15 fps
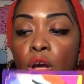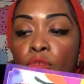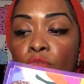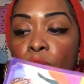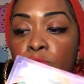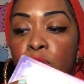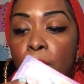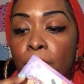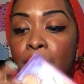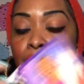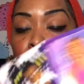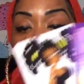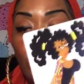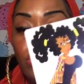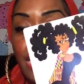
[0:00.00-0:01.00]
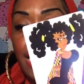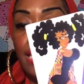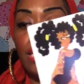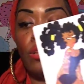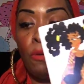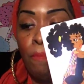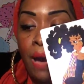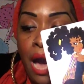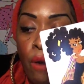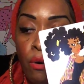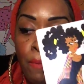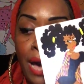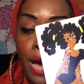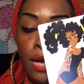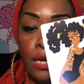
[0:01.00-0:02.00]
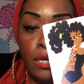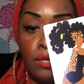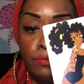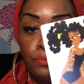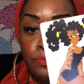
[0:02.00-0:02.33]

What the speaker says: from somebody, and you're taking your power back.